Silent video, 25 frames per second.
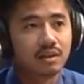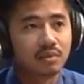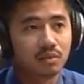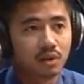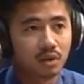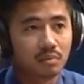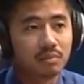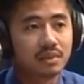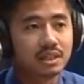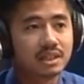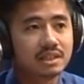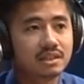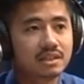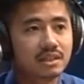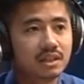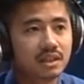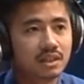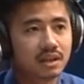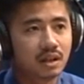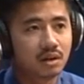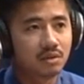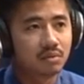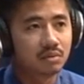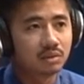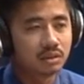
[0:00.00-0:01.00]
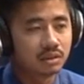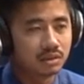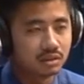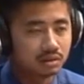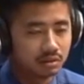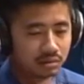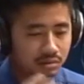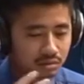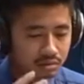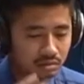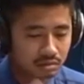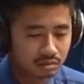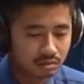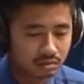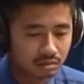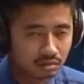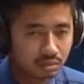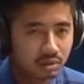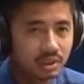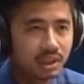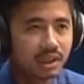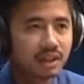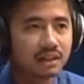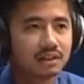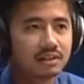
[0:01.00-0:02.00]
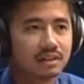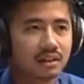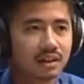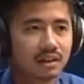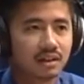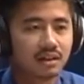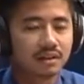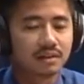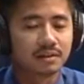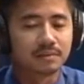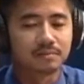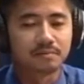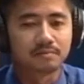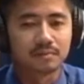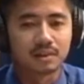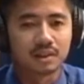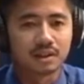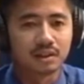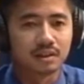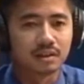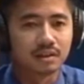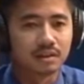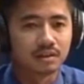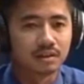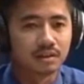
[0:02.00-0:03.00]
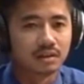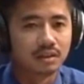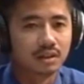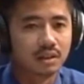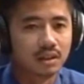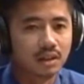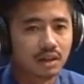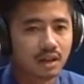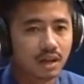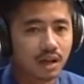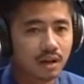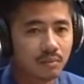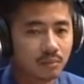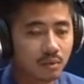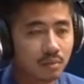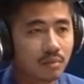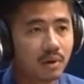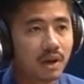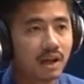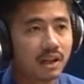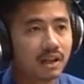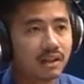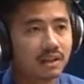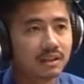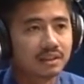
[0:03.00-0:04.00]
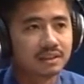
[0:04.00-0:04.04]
commonly see in our today's mobile